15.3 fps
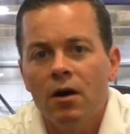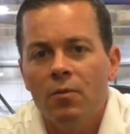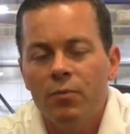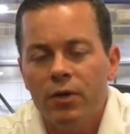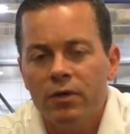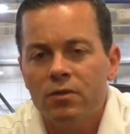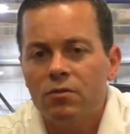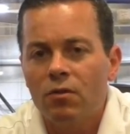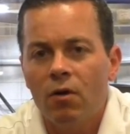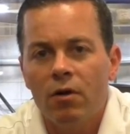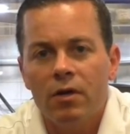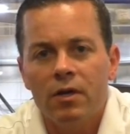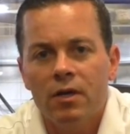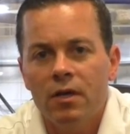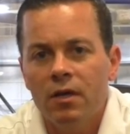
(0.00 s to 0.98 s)
Big,
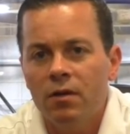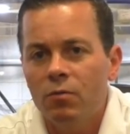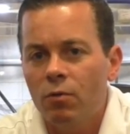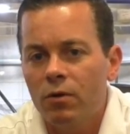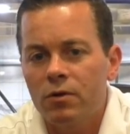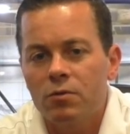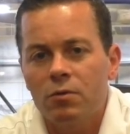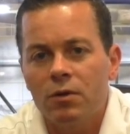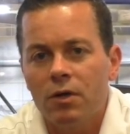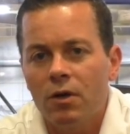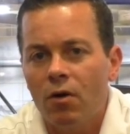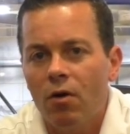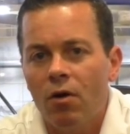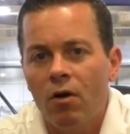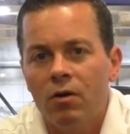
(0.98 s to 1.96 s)
strong kid, works really
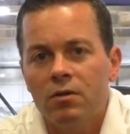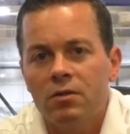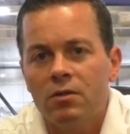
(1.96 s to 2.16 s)
hard.